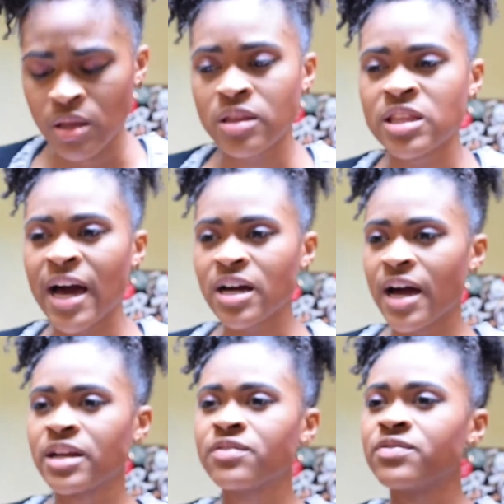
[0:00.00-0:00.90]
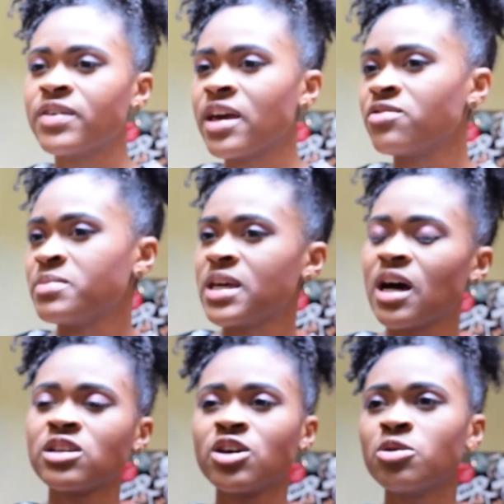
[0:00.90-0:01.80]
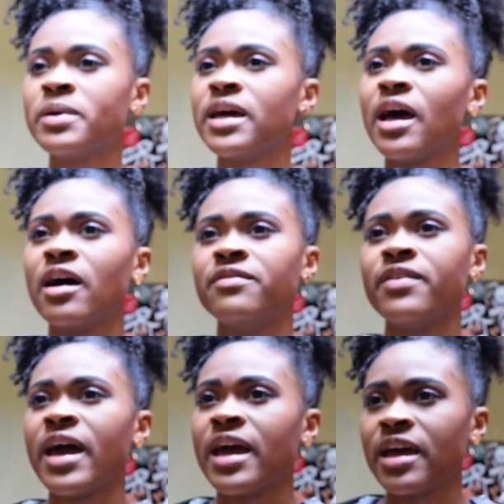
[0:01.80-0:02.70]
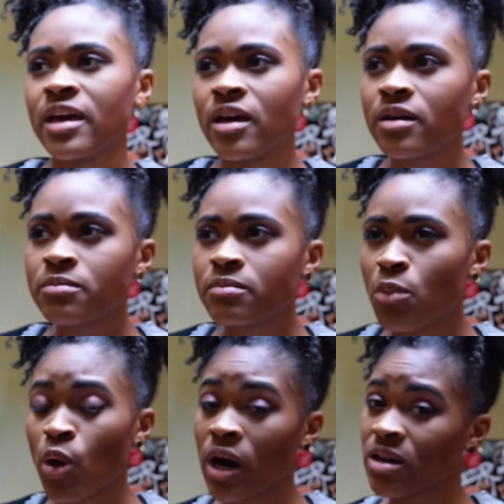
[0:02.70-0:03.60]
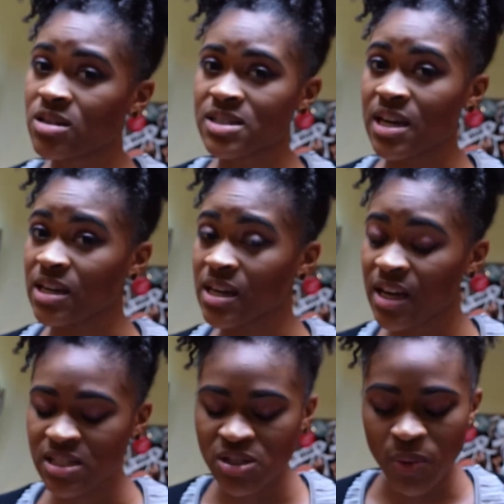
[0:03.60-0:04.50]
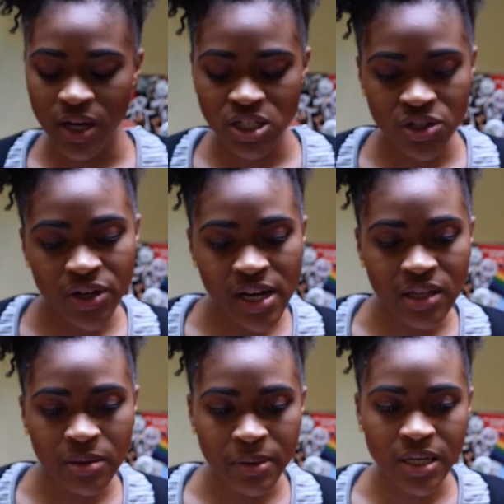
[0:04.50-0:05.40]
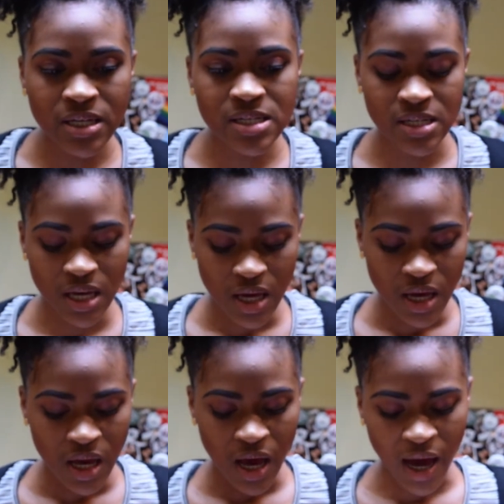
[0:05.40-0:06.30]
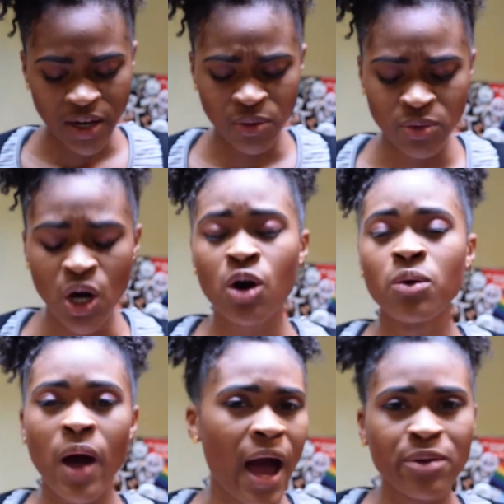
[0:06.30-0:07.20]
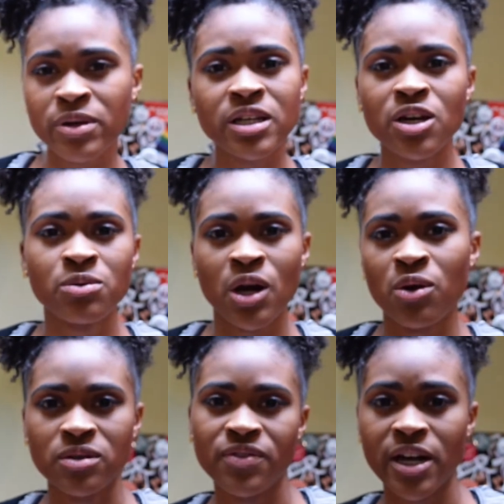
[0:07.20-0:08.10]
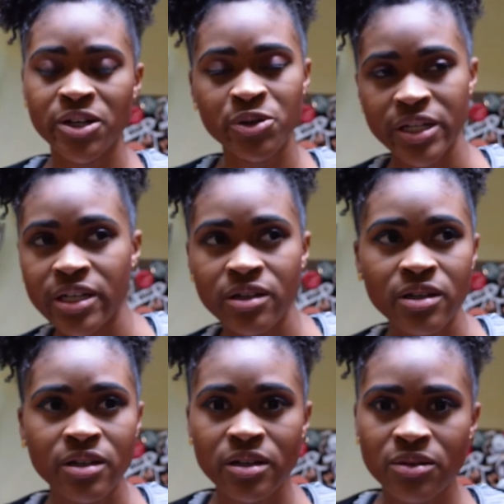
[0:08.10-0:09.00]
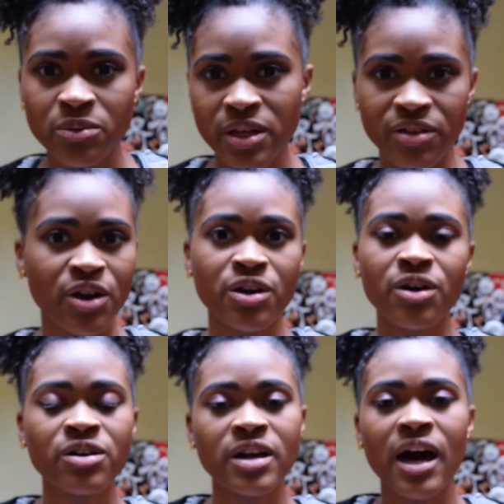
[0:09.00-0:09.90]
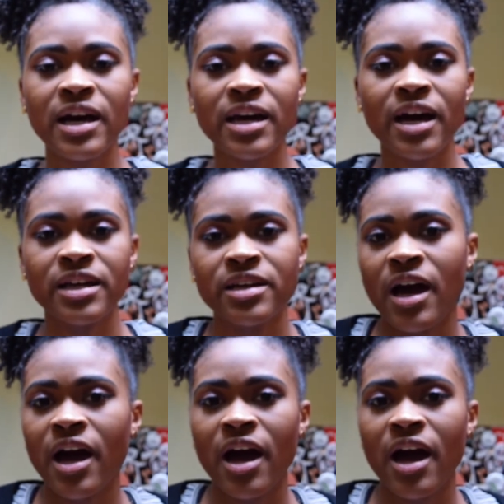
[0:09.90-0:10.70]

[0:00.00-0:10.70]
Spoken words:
That kind of gave me a little bit of a more understanding as to why she created the piece. I don't know. I really don't know if I agree with her or not. I